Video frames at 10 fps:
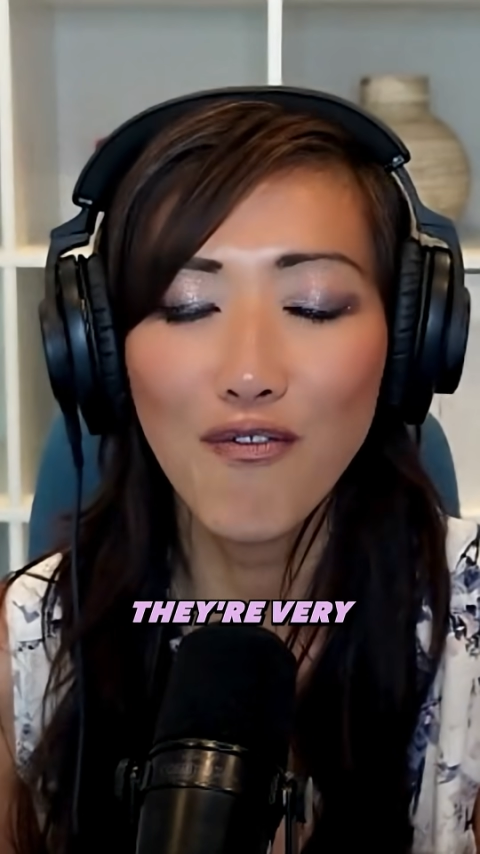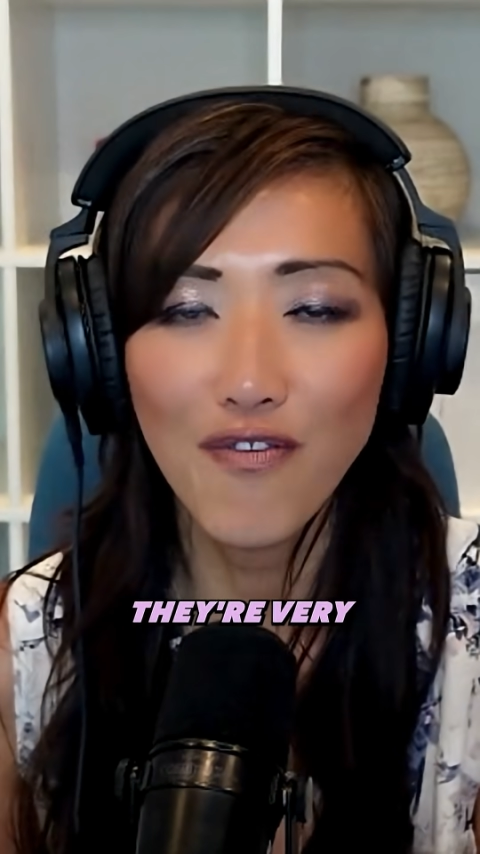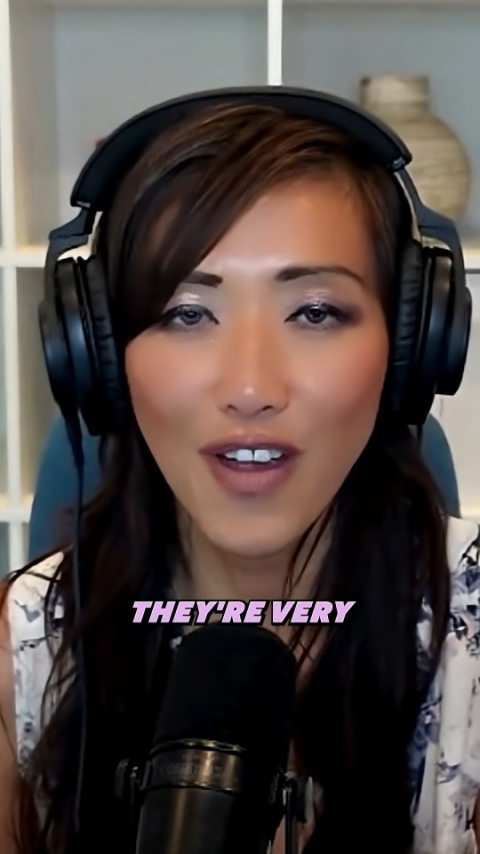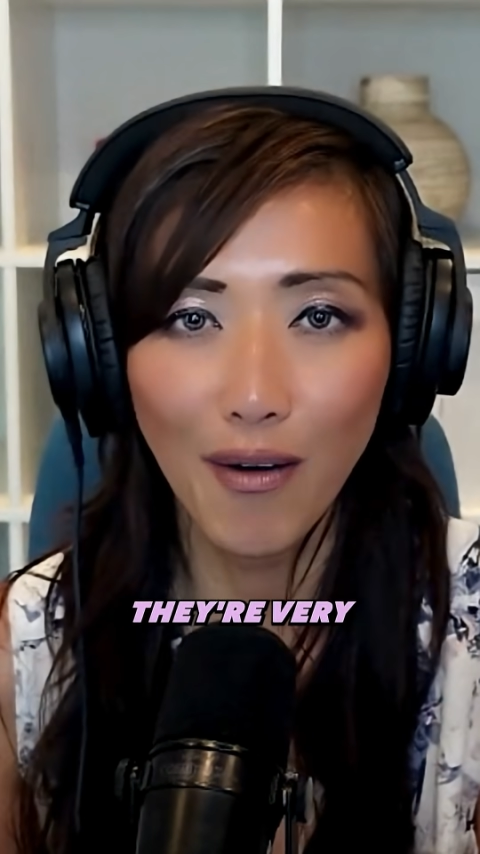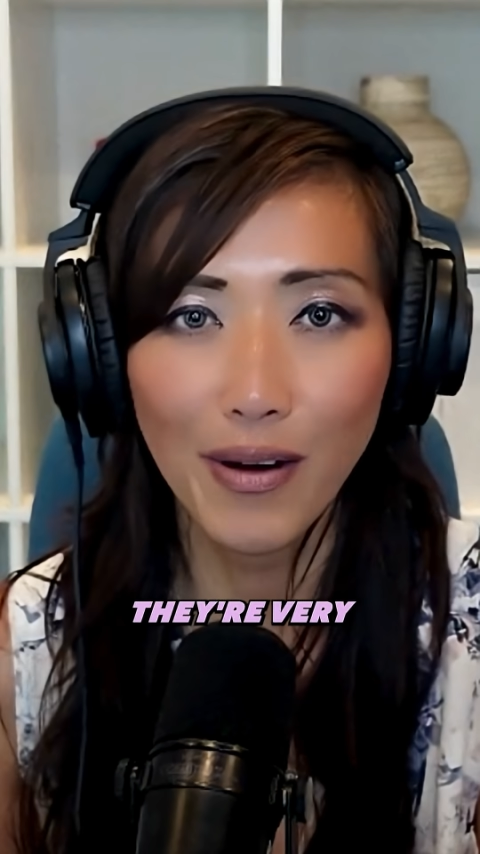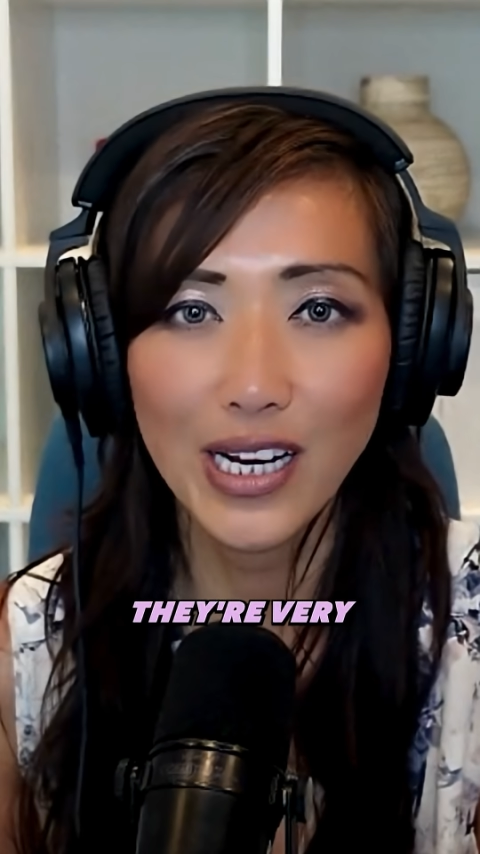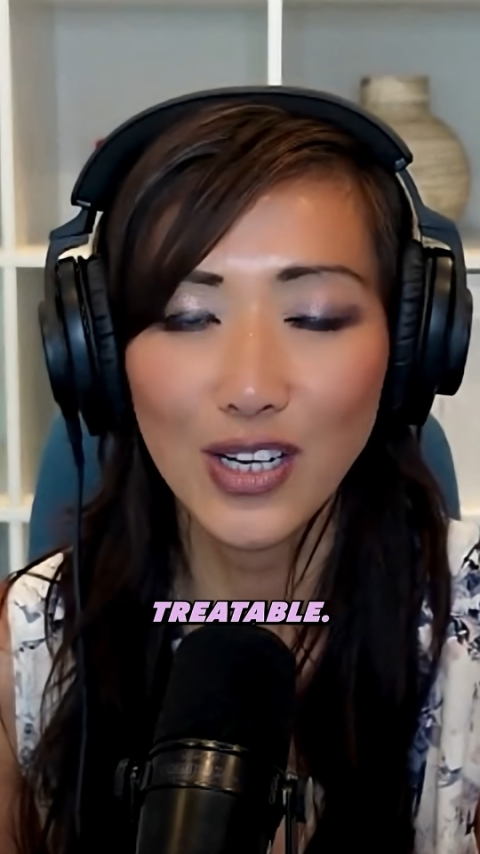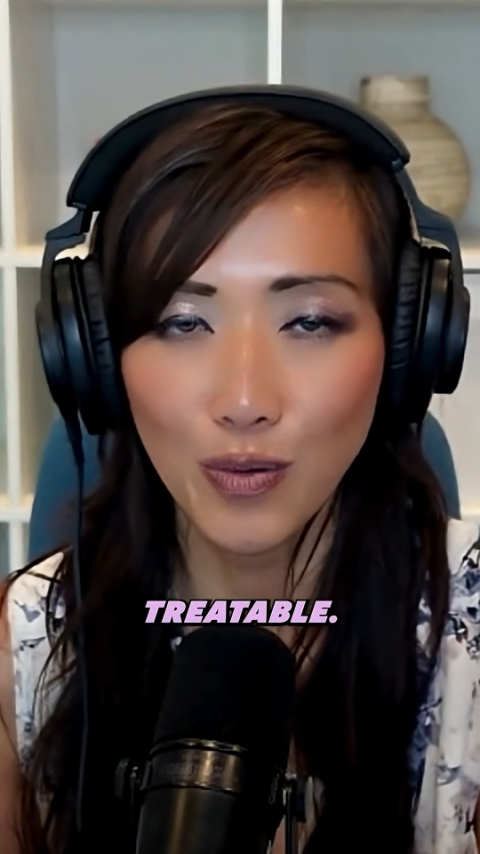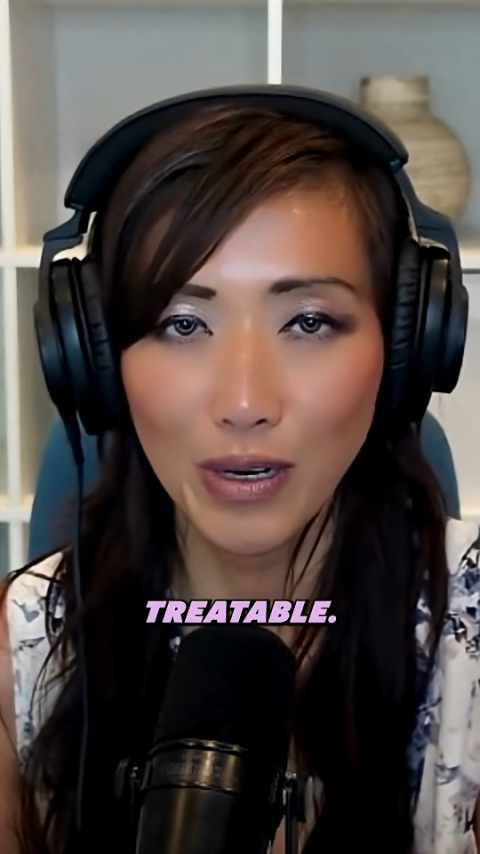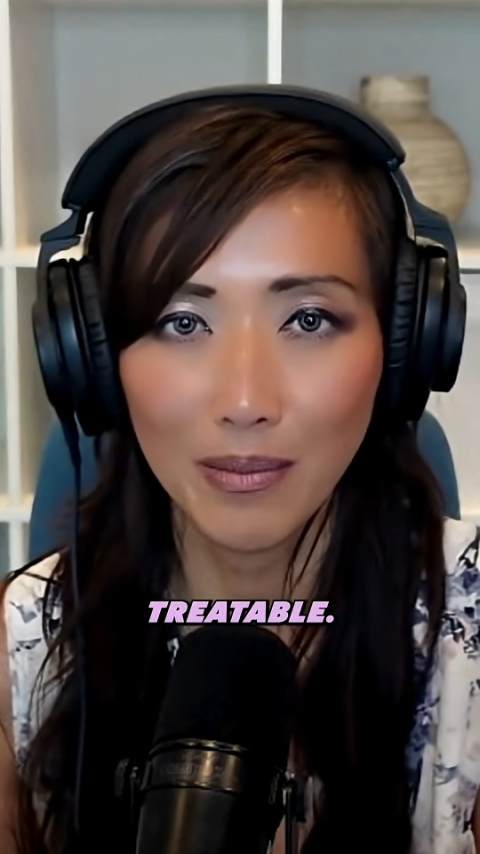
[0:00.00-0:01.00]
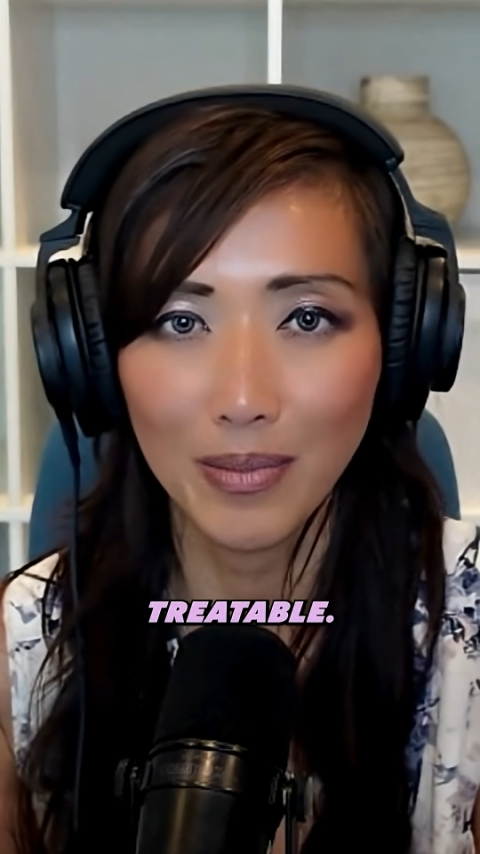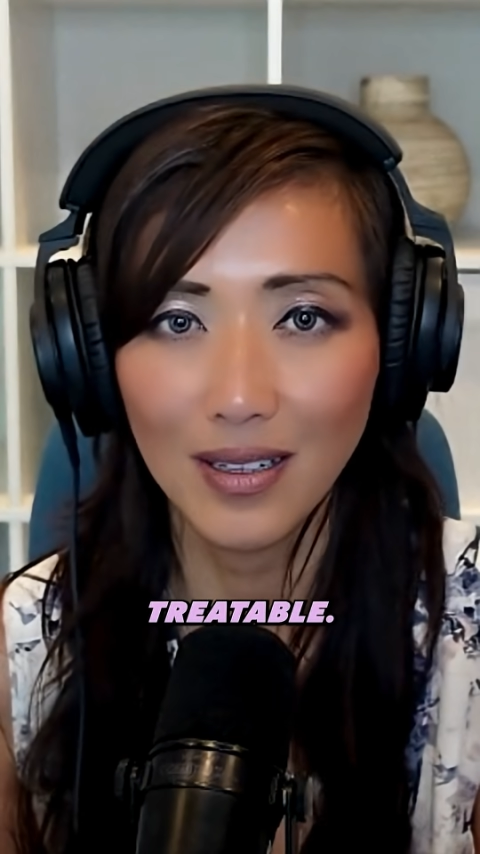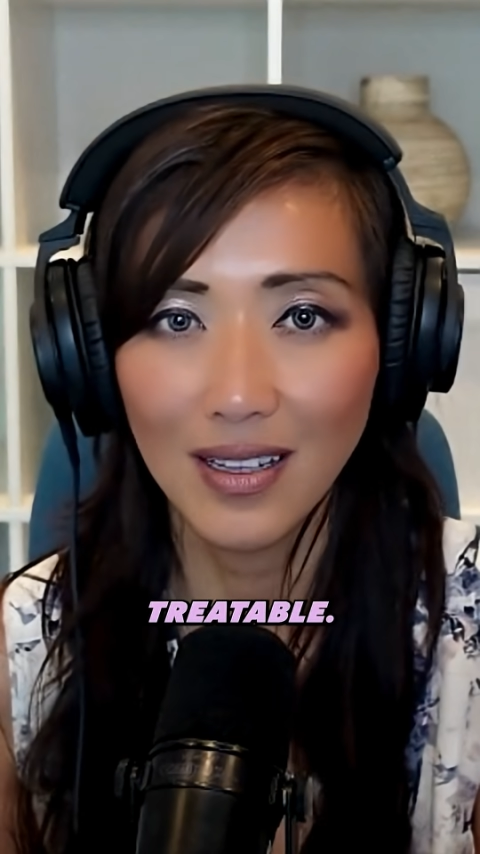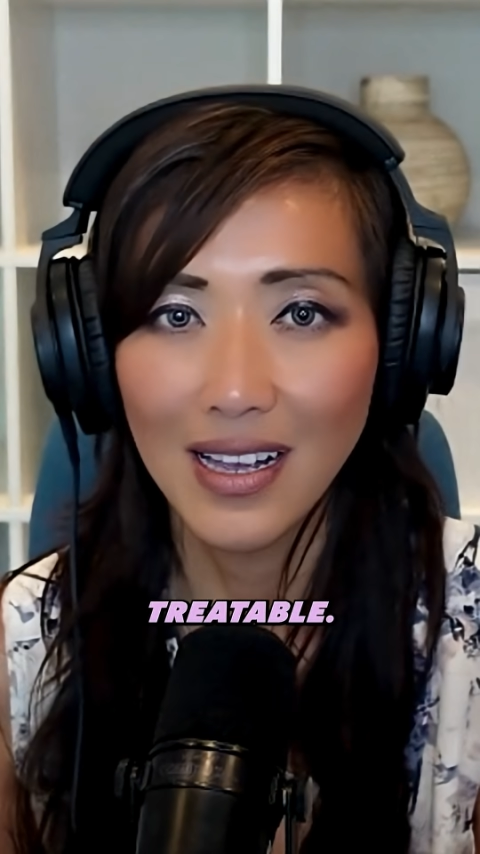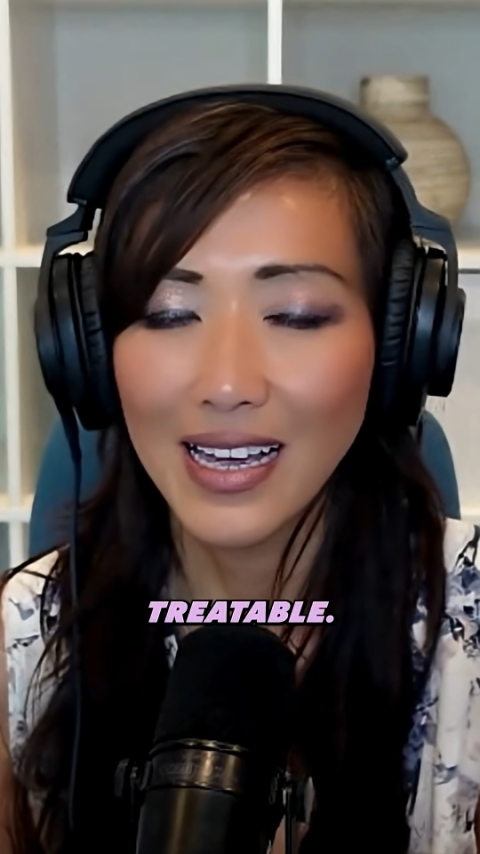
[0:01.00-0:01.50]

very treatable.